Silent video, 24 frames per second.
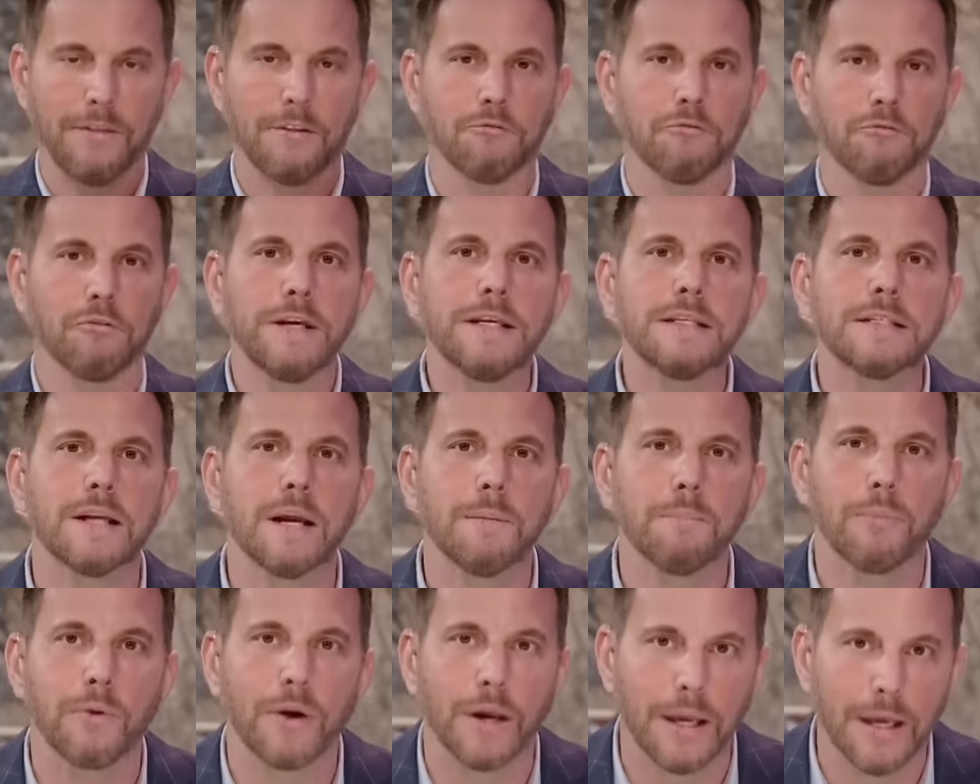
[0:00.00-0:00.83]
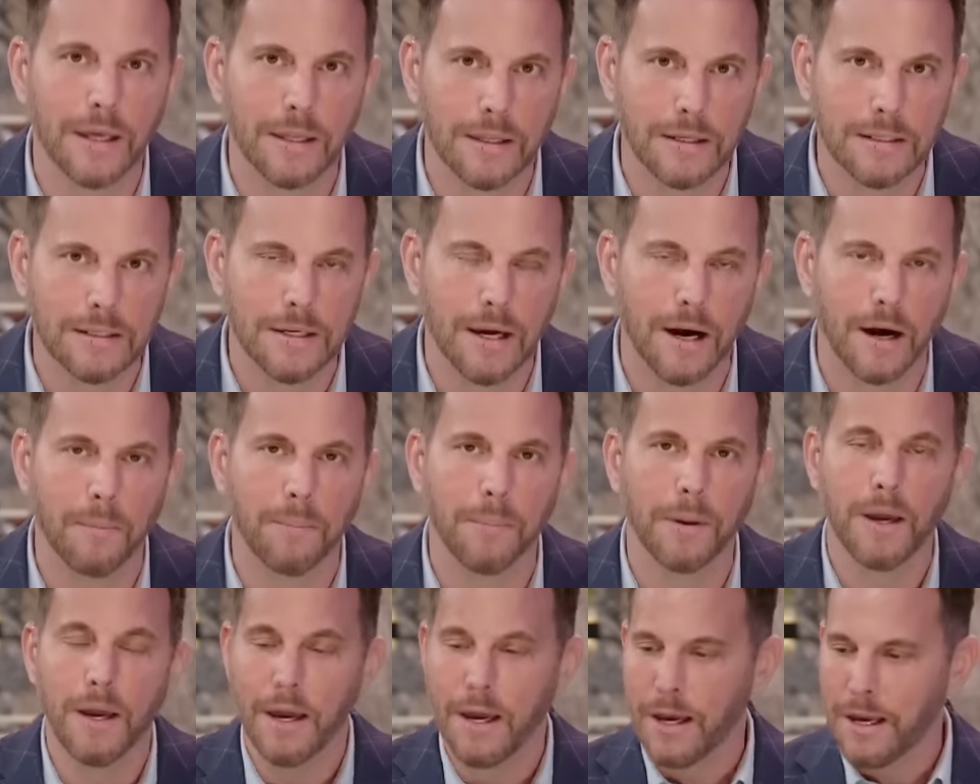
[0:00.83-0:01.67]
And the reason I'm bringing this
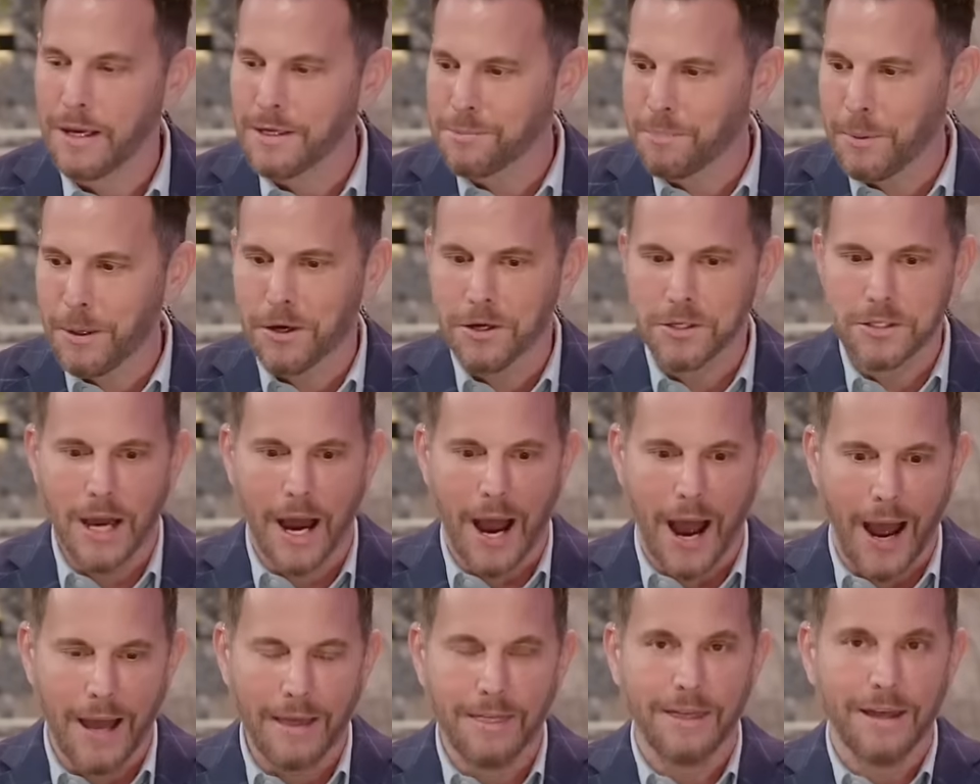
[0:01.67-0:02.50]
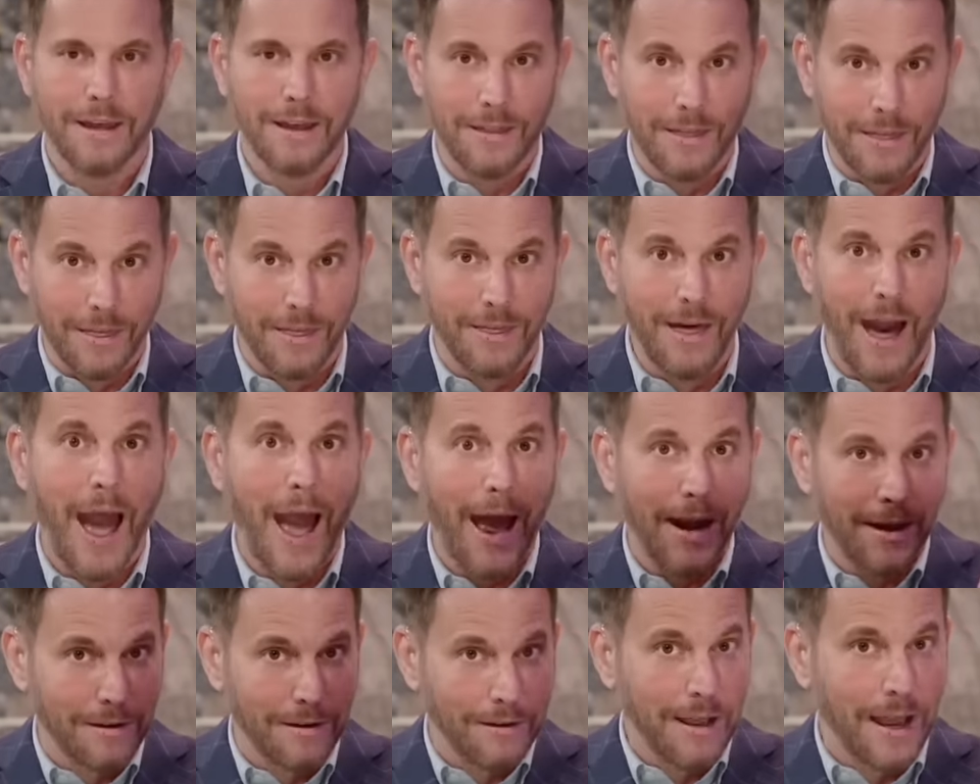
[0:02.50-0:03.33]
up is because I think
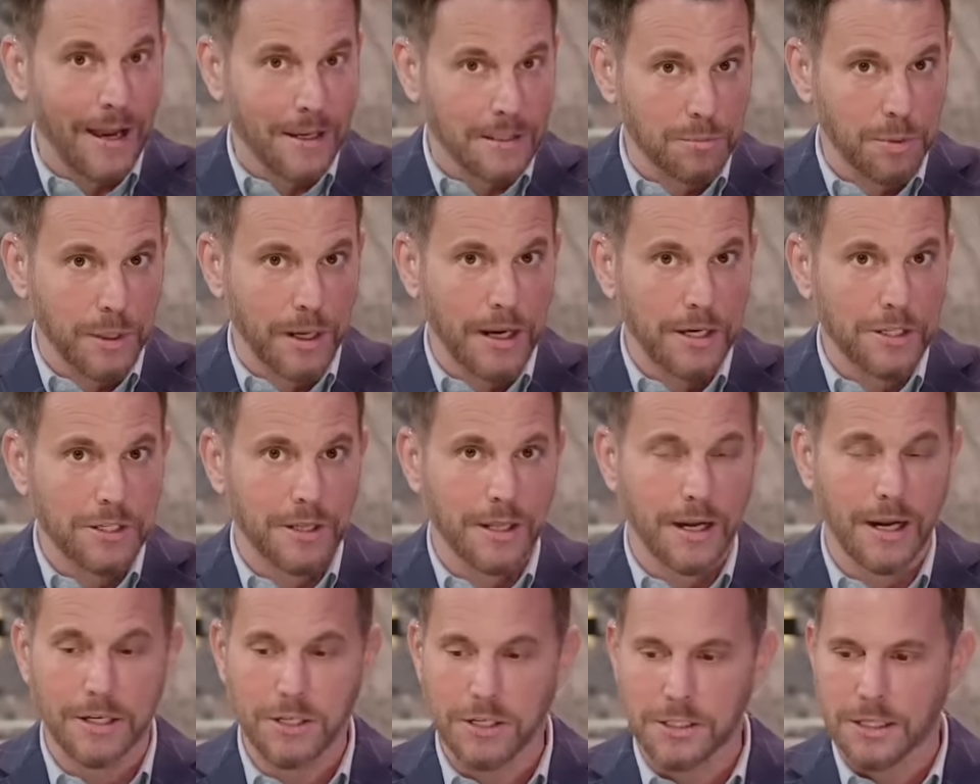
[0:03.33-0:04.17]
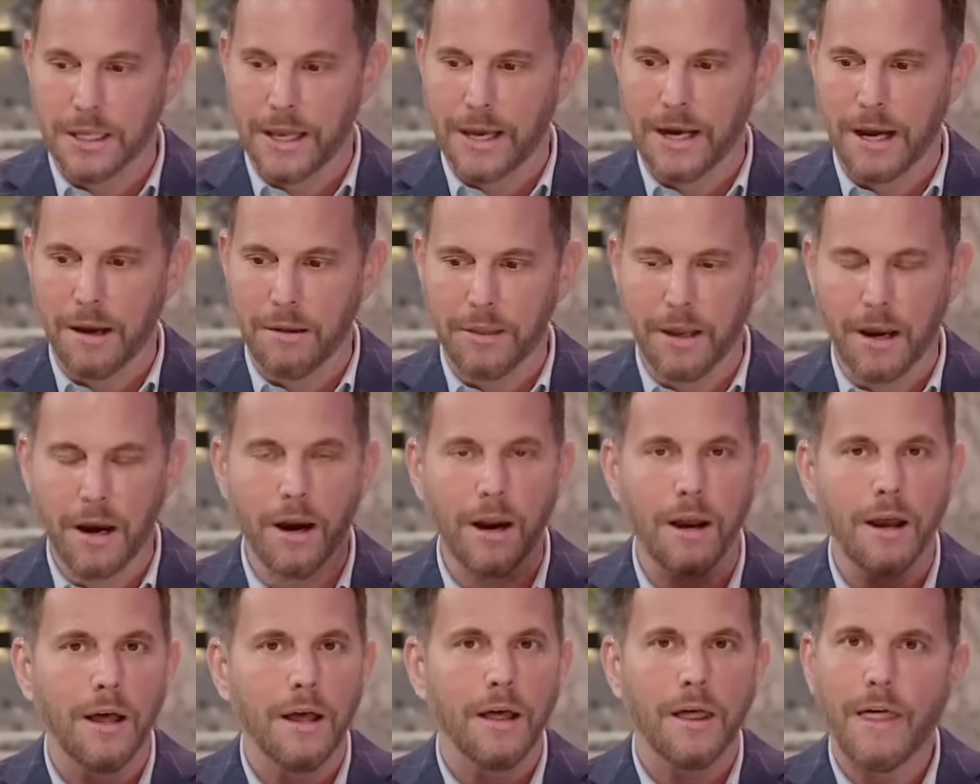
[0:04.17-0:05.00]
that explanation that I just laid out
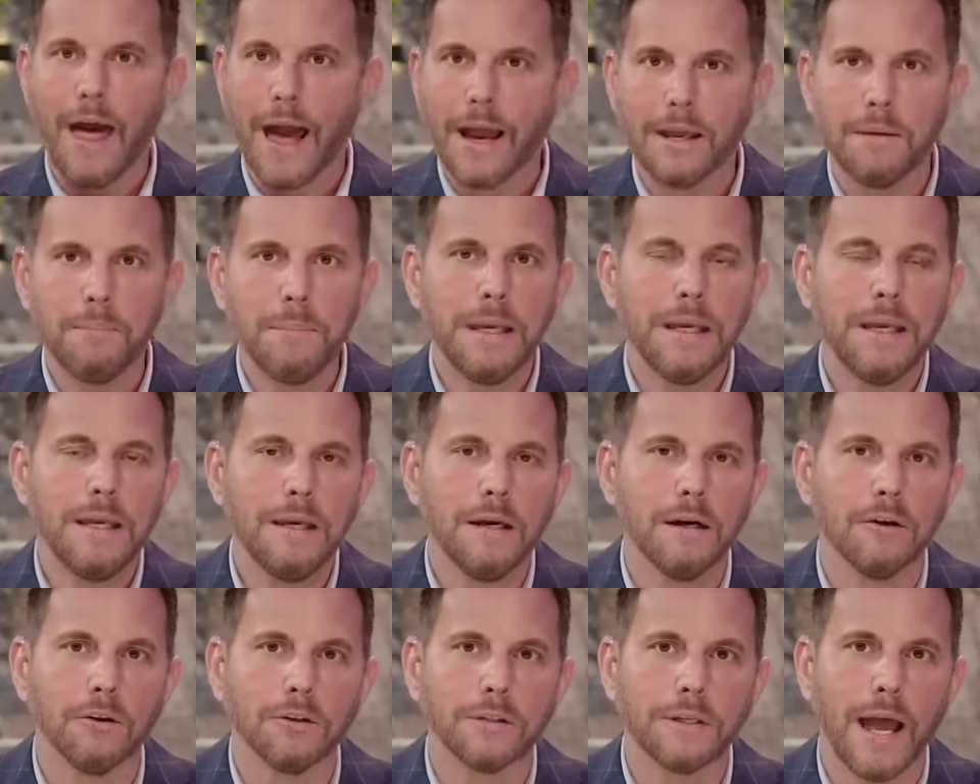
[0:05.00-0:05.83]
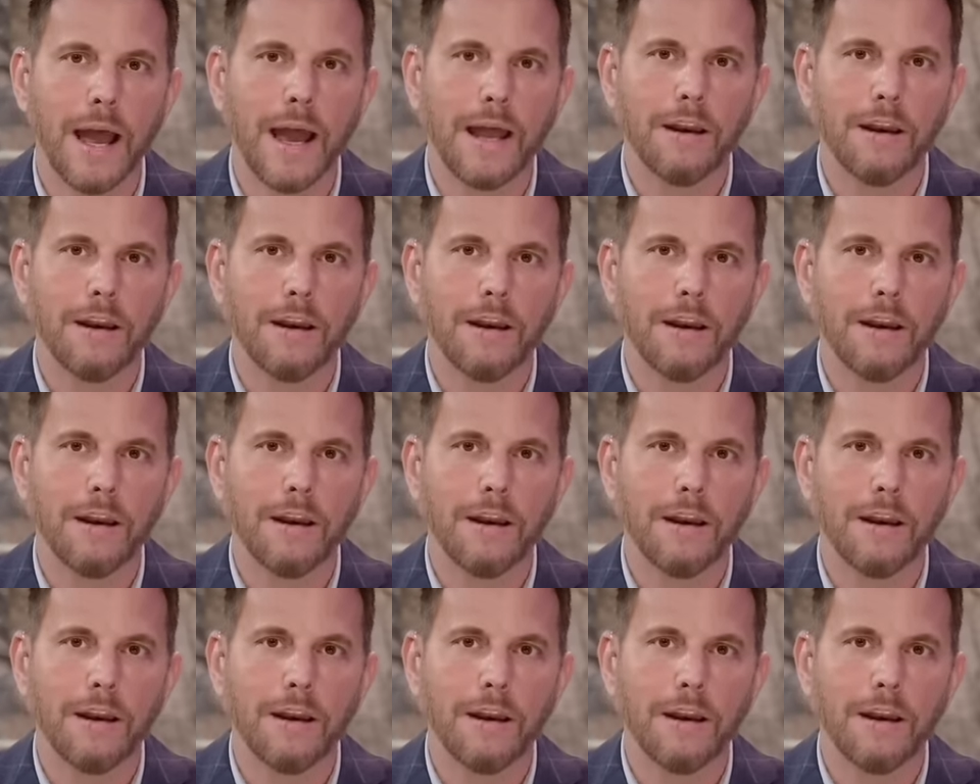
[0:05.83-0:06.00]
there, that can be healed.